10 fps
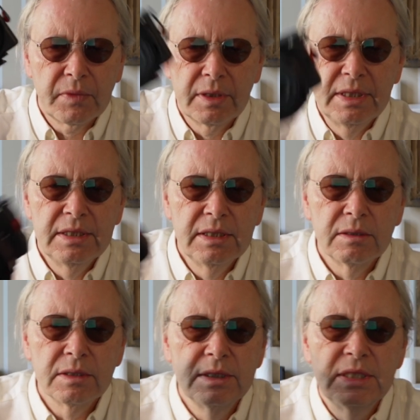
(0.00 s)
the
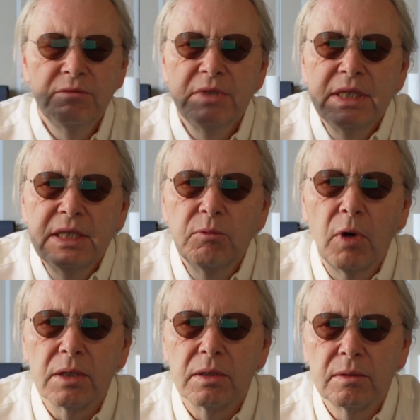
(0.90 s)

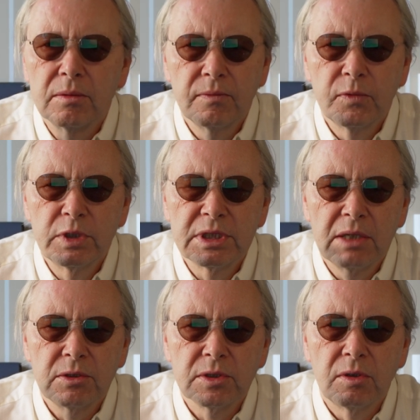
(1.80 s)
ZV-E1, which I
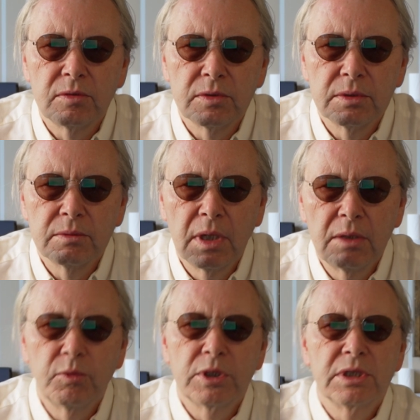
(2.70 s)
also own
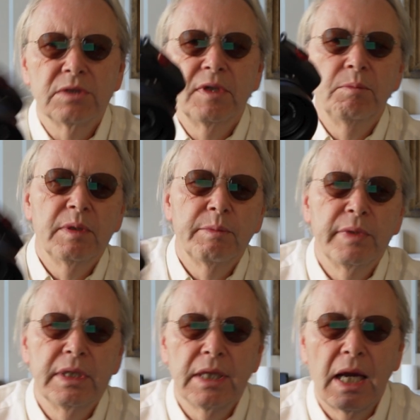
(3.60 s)
and which is filming
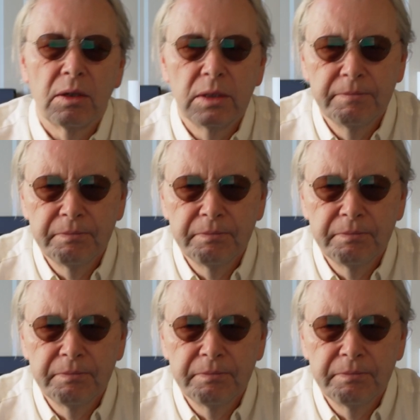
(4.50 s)
me now.